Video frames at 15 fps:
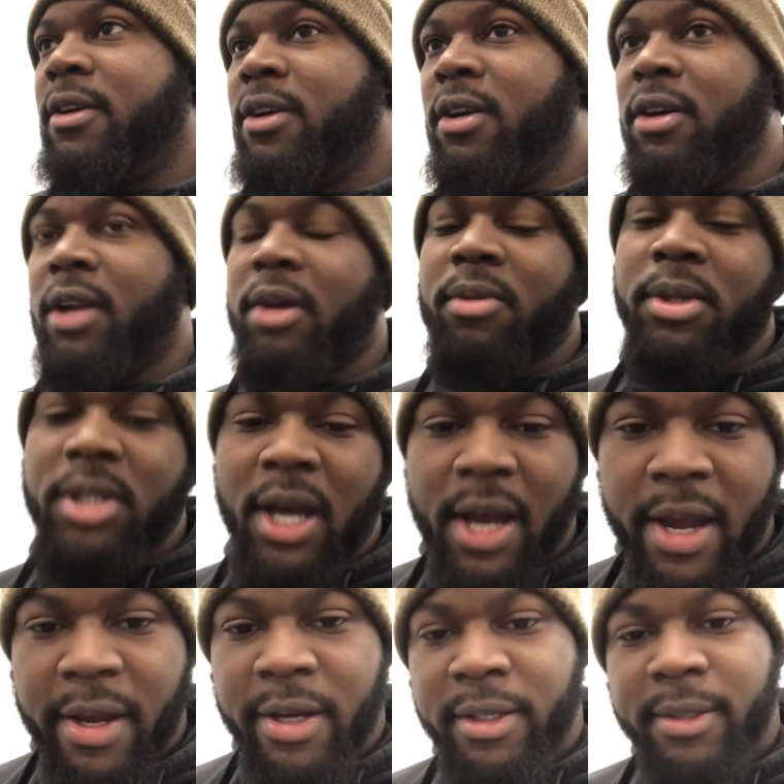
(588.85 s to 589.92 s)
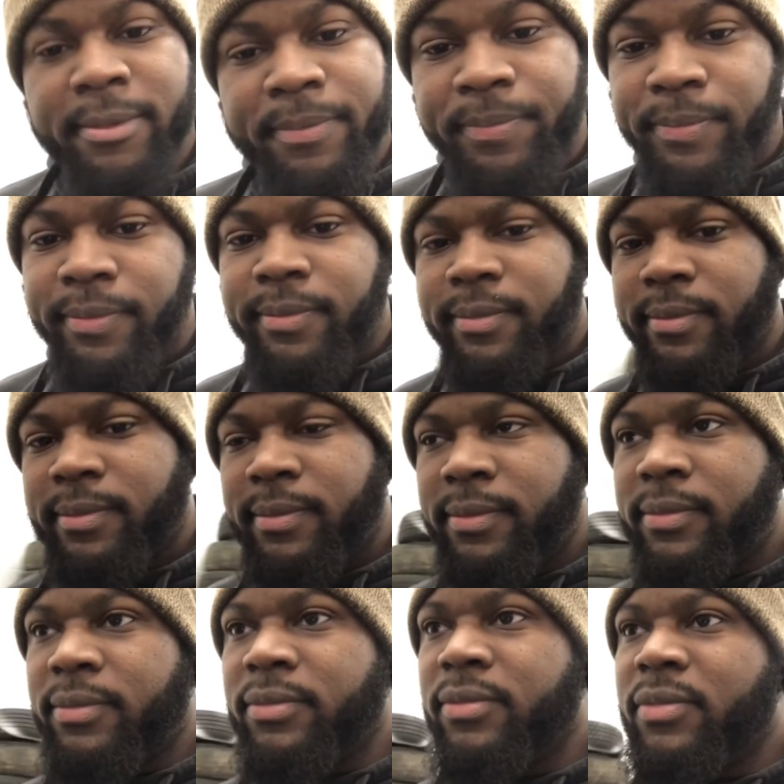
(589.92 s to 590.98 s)
They retired,
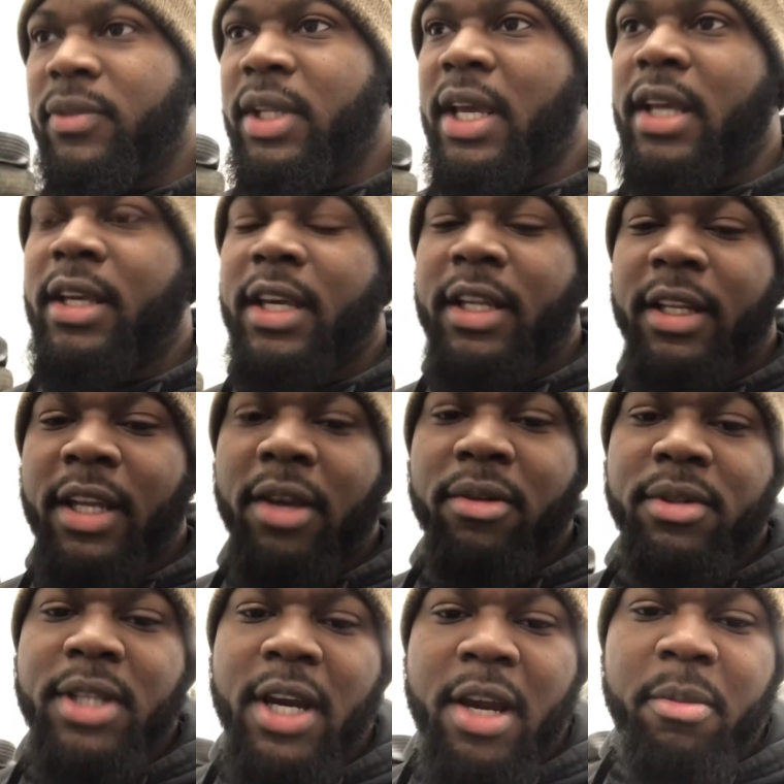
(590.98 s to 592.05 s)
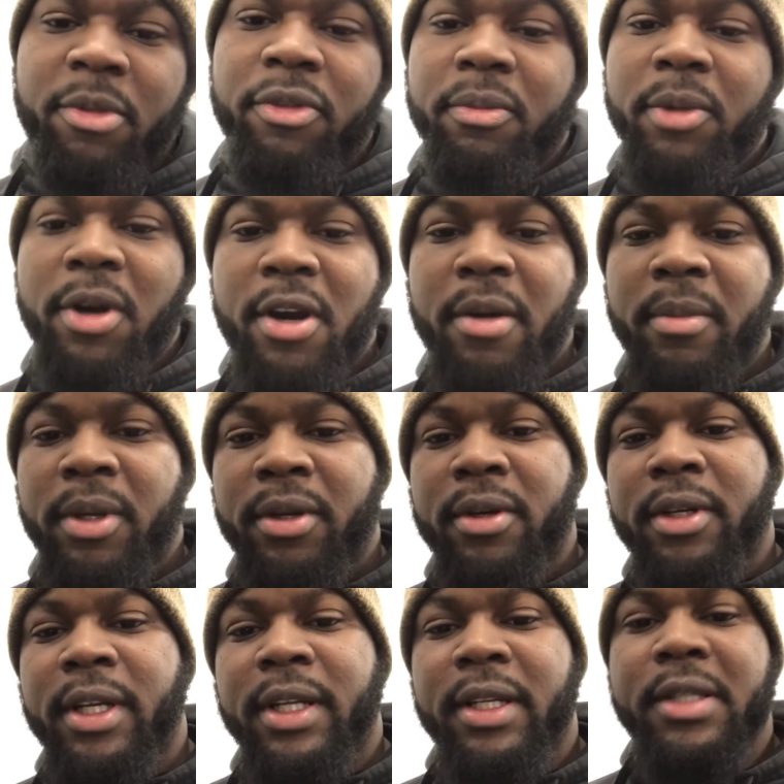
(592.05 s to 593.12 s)
they getting their retirement from the Army
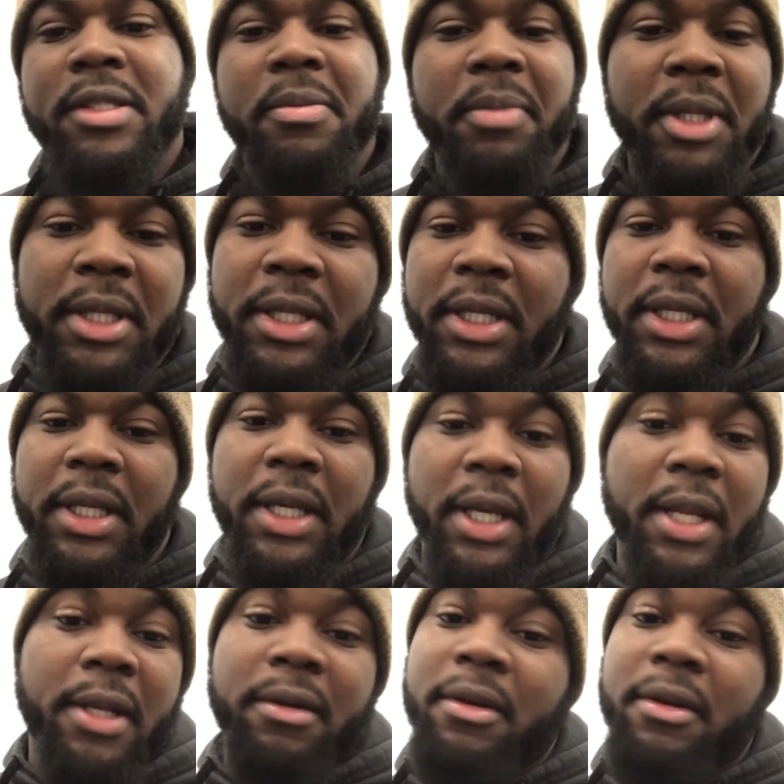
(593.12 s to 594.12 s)
or their disability,